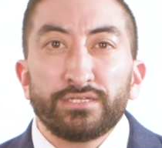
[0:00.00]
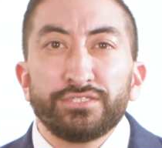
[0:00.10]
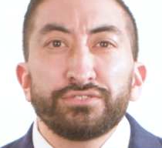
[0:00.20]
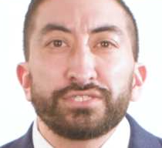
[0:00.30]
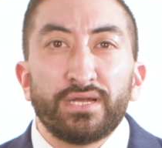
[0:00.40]

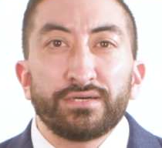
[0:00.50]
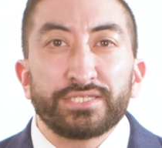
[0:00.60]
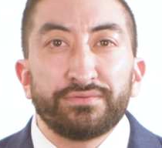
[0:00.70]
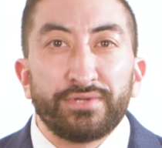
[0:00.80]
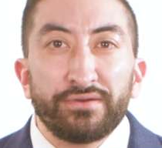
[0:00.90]
You should
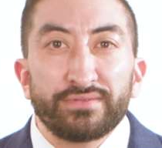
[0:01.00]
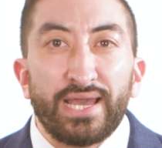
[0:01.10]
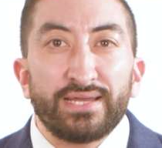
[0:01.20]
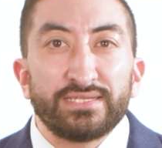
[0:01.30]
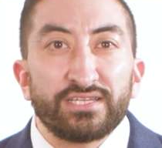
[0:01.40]
also note
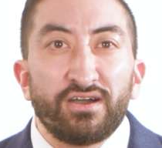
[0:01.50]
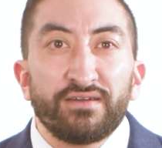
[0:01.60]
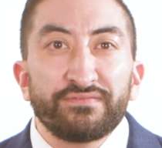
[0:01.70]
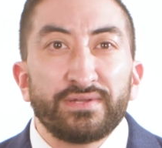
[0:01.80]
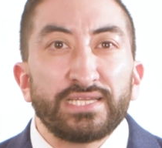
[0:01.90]
that it is
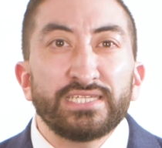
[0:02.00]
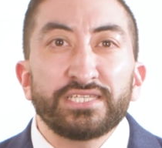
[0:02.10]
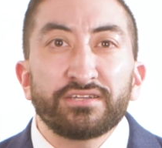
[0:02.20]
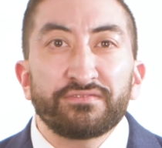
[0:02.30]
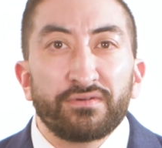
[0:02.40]
often
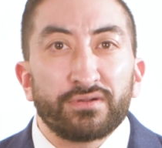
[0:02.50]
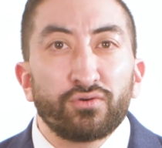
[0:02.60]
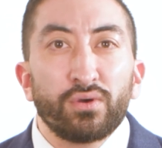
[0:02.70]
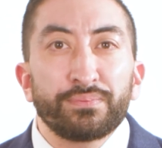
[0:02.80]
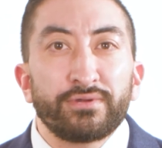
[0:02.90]
easier for a
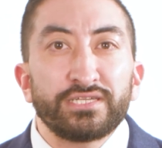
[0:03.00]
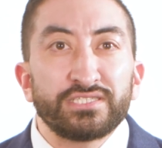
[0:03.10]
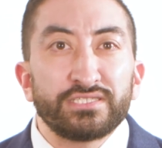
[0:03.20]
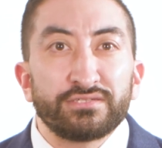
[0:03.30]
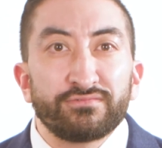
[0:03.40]

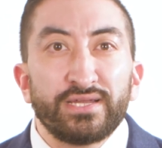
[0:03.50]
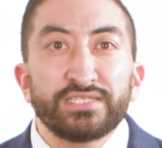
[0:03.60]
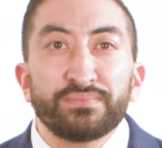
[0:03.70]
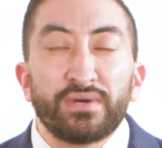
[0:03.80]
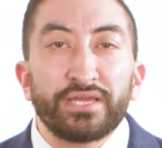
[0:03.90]
corporation to
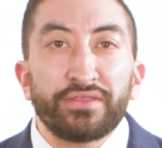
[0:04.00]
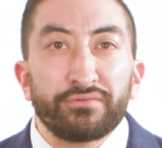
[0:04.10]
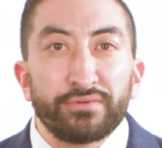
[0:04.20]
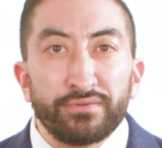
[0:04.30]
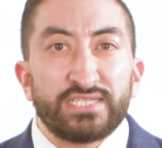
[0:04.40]
raise money
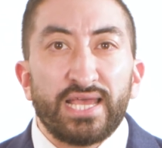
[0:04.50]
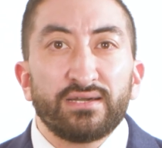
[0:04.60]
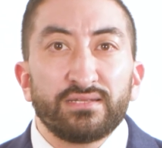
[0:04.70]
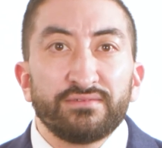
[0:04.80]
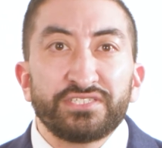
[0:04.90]
through
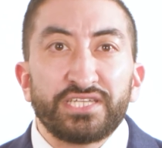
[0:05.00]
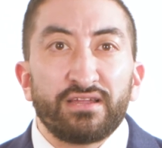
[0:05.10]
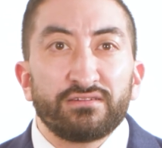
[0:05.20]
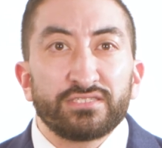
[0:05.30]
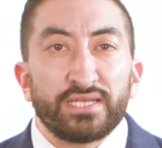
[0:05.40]
sale of
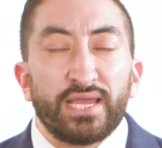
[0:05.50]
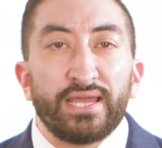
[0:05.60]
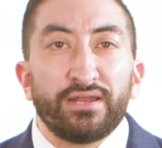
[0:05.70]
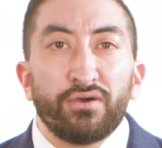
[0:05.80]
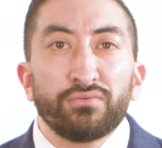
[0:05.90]
shares,
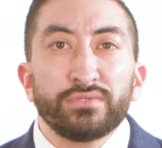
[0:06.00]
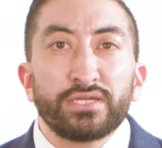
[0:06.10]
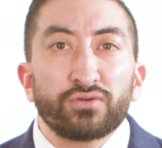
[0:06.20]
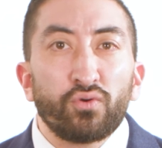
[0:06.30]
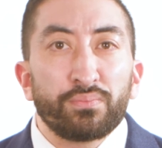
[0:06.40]
and only
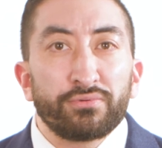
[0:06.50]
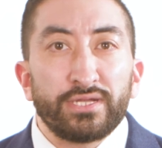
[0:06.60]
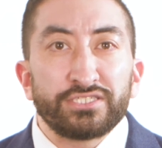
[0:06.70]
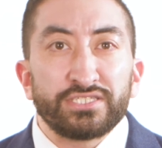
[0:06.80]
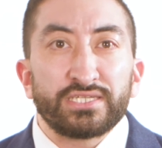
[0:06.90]
a
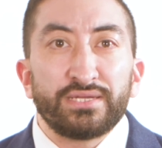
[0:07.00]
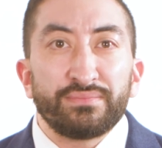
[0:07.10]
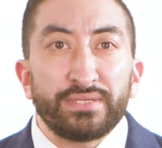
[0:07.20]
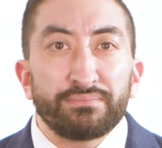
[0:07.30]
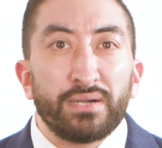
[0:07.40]
corporation can
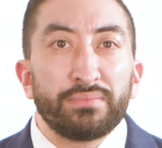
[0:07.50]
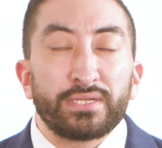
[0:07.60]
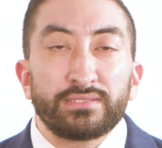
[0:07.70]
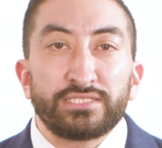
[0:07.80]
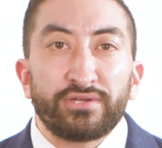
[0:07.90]
be
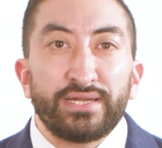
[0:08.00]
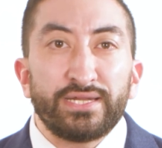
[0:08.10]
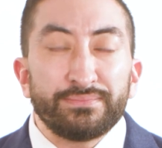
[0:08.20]
publicly traded.